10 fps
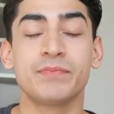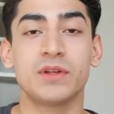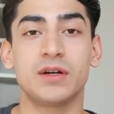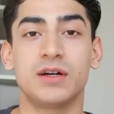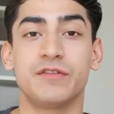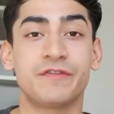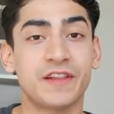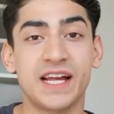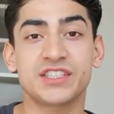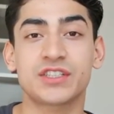
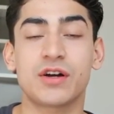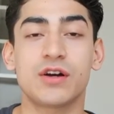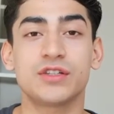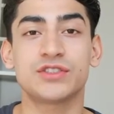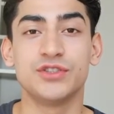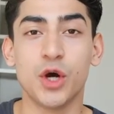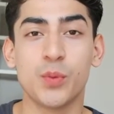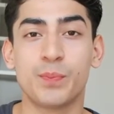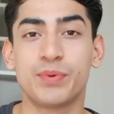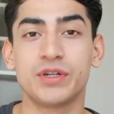flashcards,
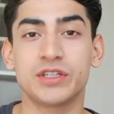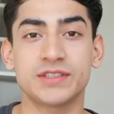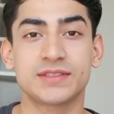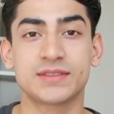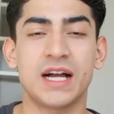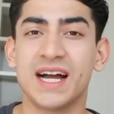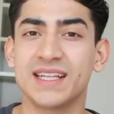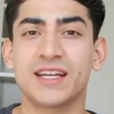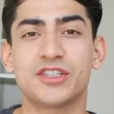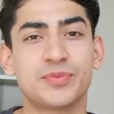notebooks,
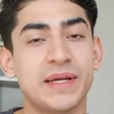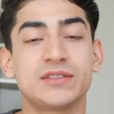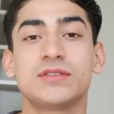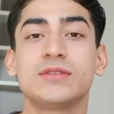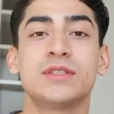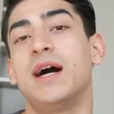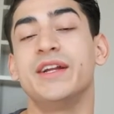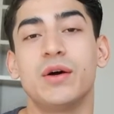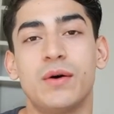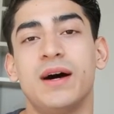highlighters, pencils. I
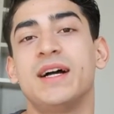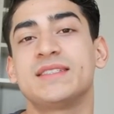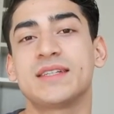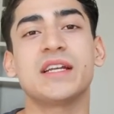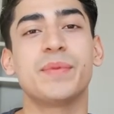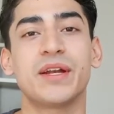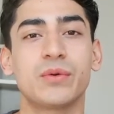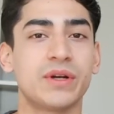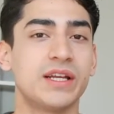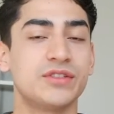know I study better
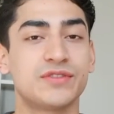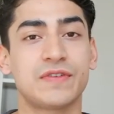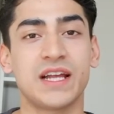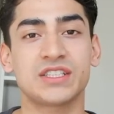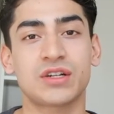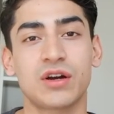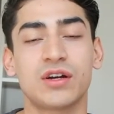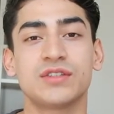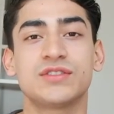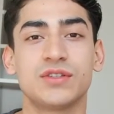when I use
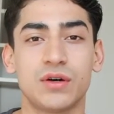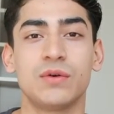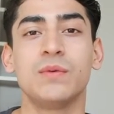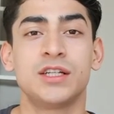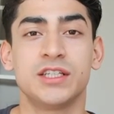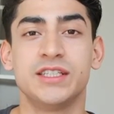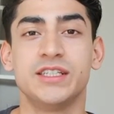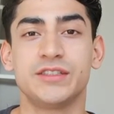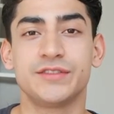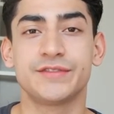flashcards, so good
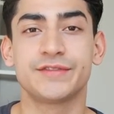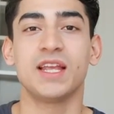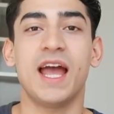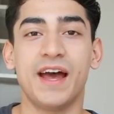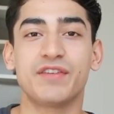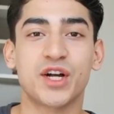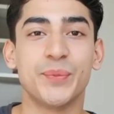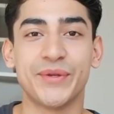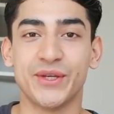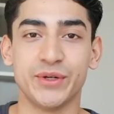deal. Have a
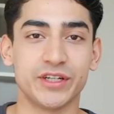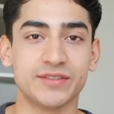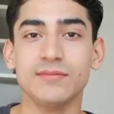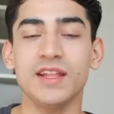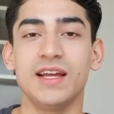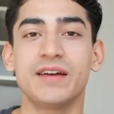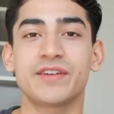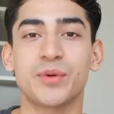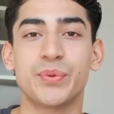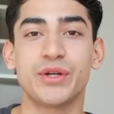computer. Have a
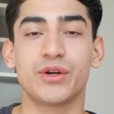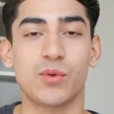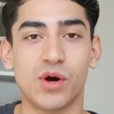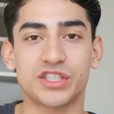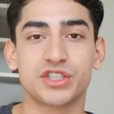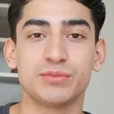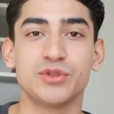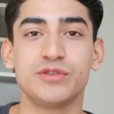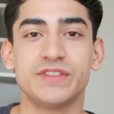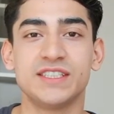computer to watch your
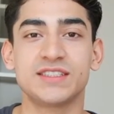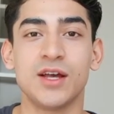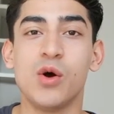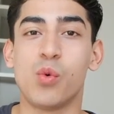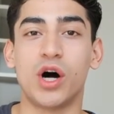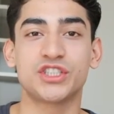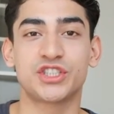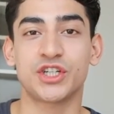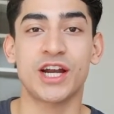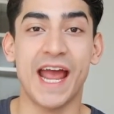movies, watch
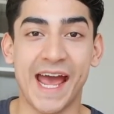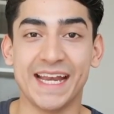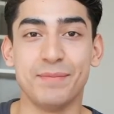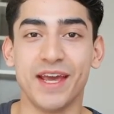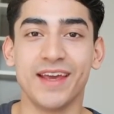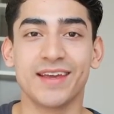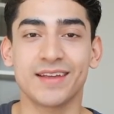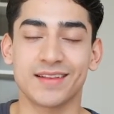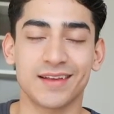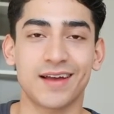your
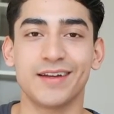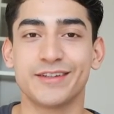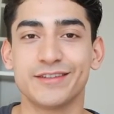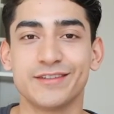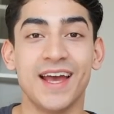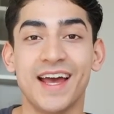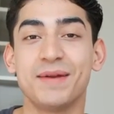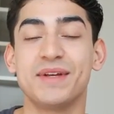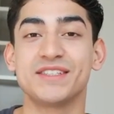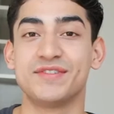anime like I do.
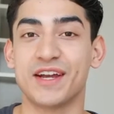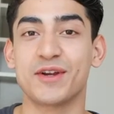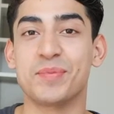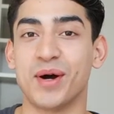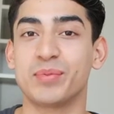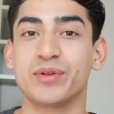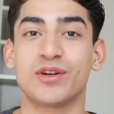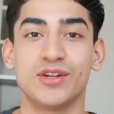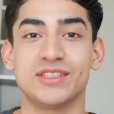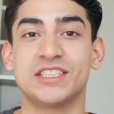Anime is very
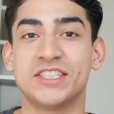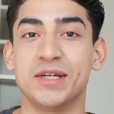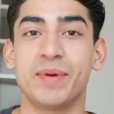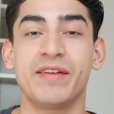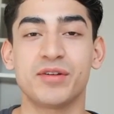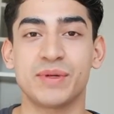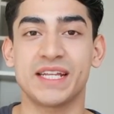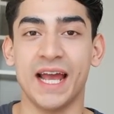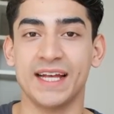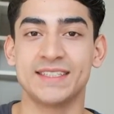popular on the ship.
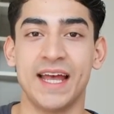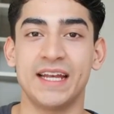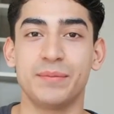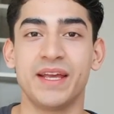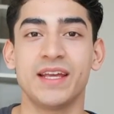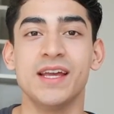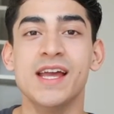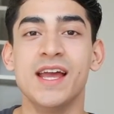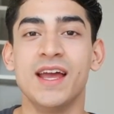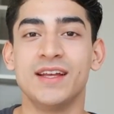Everybody has anime,
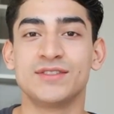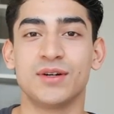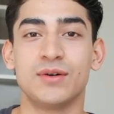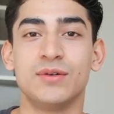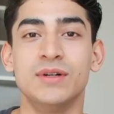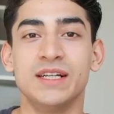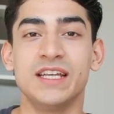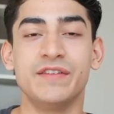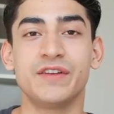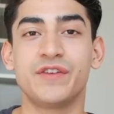so
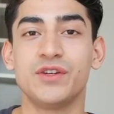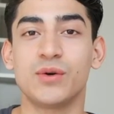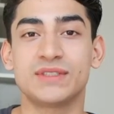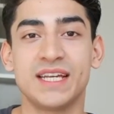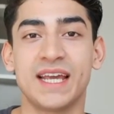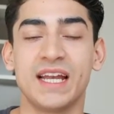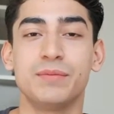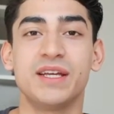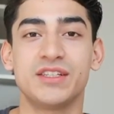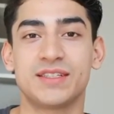even if you don't take
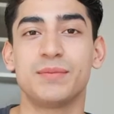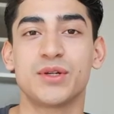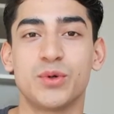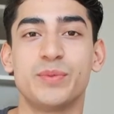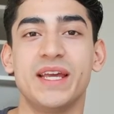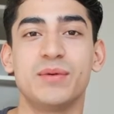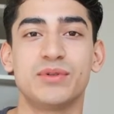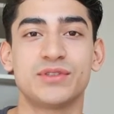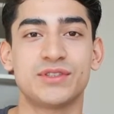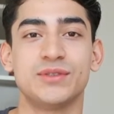anime, somebody will be
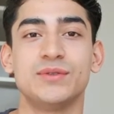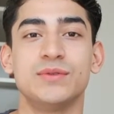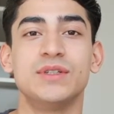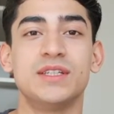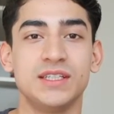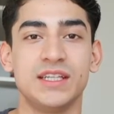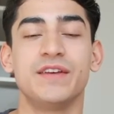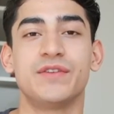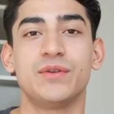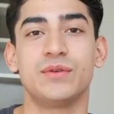able to
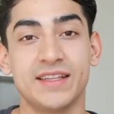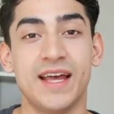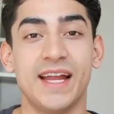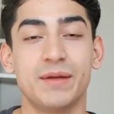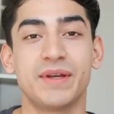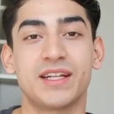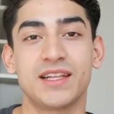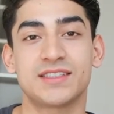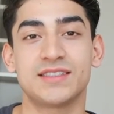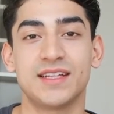give you the anime
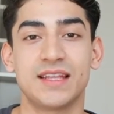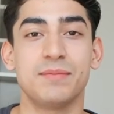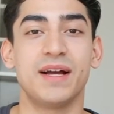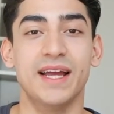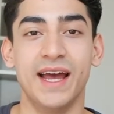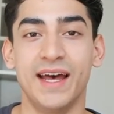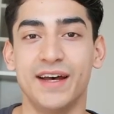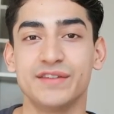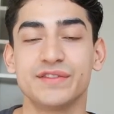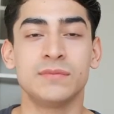collection that they might
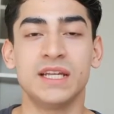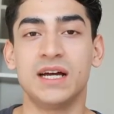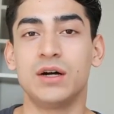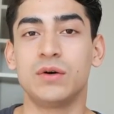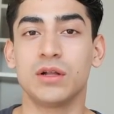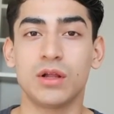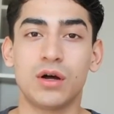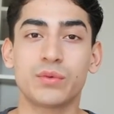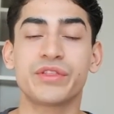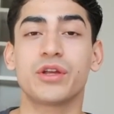have. Now,
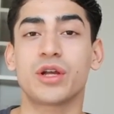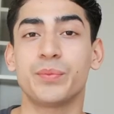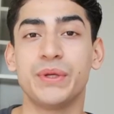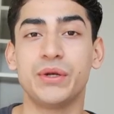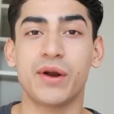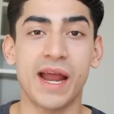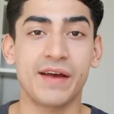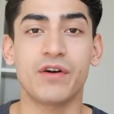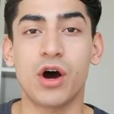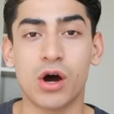along with your computer,
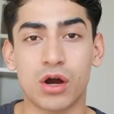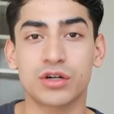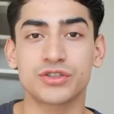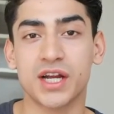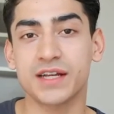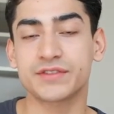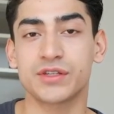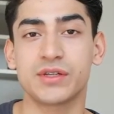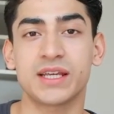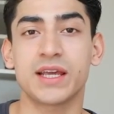have a hard drive so
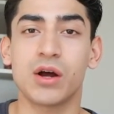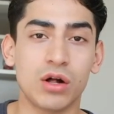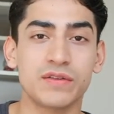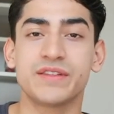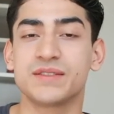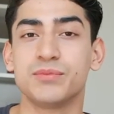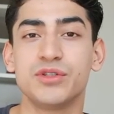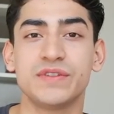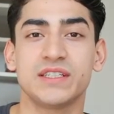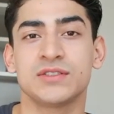you can get all of these
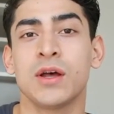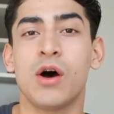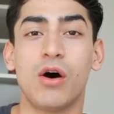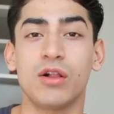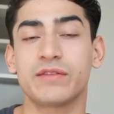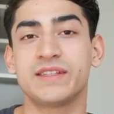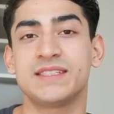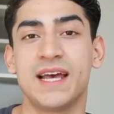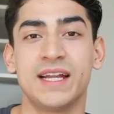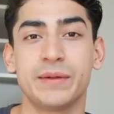movies, all of these
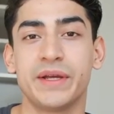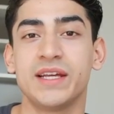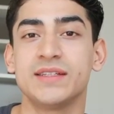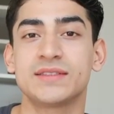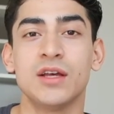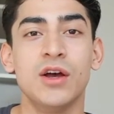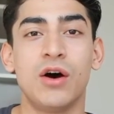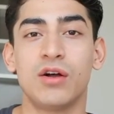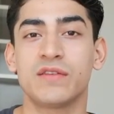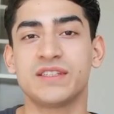animes,
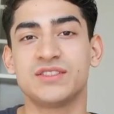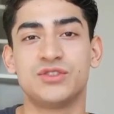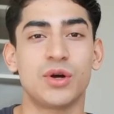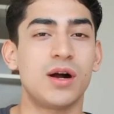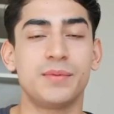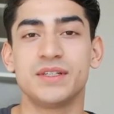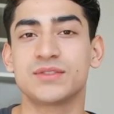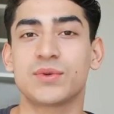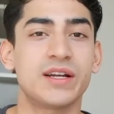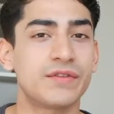all of these dramas,
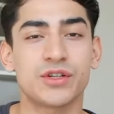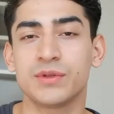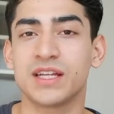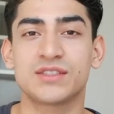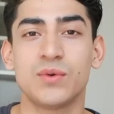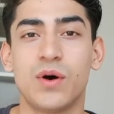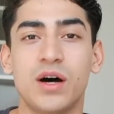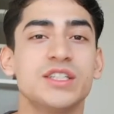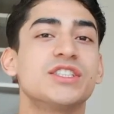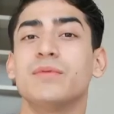whatever you like to
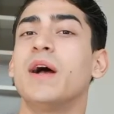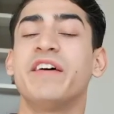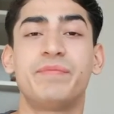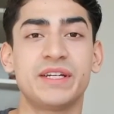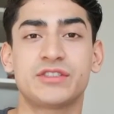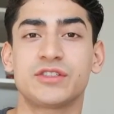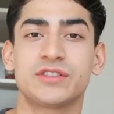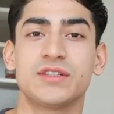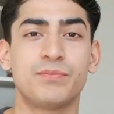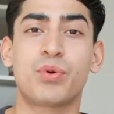watch. Have pictures
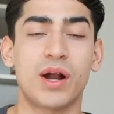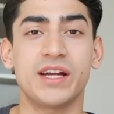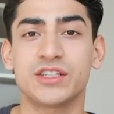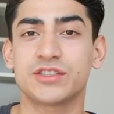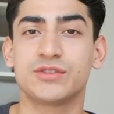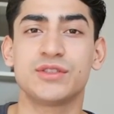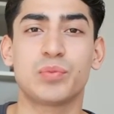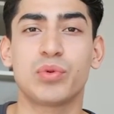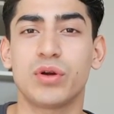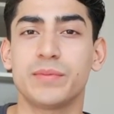of prior to
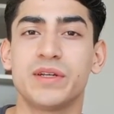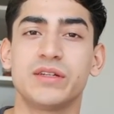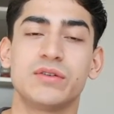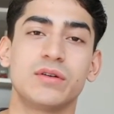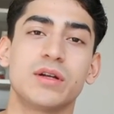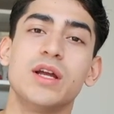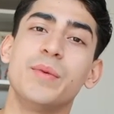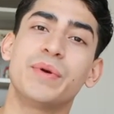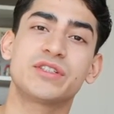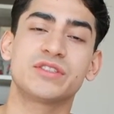deployment or
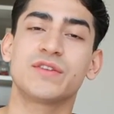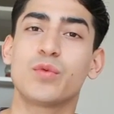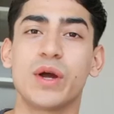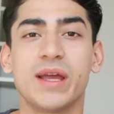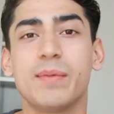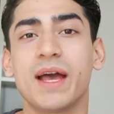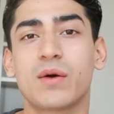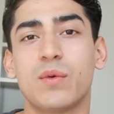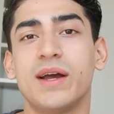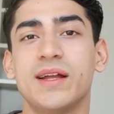pictures of way
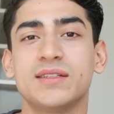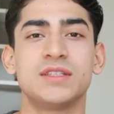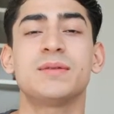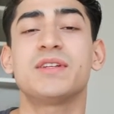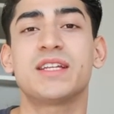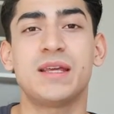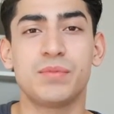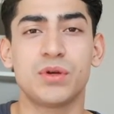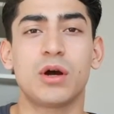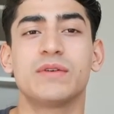back when. Something to keep
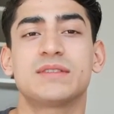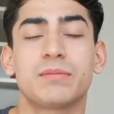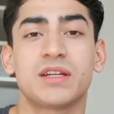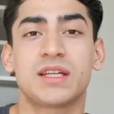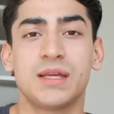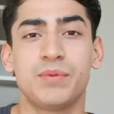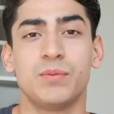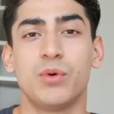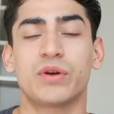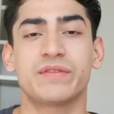you going, something to keep you
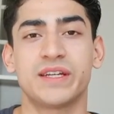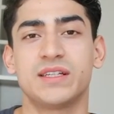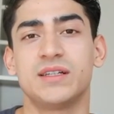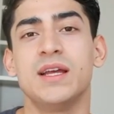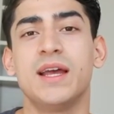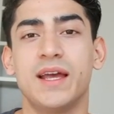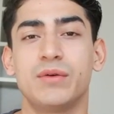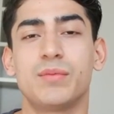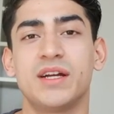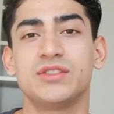motivated and
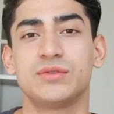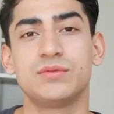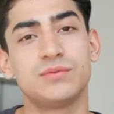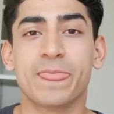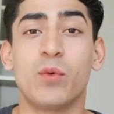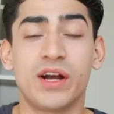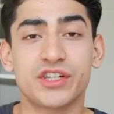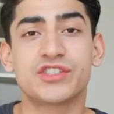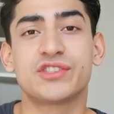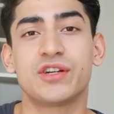remind you why
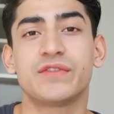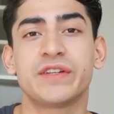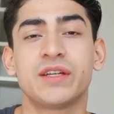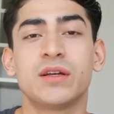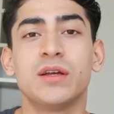you're serving,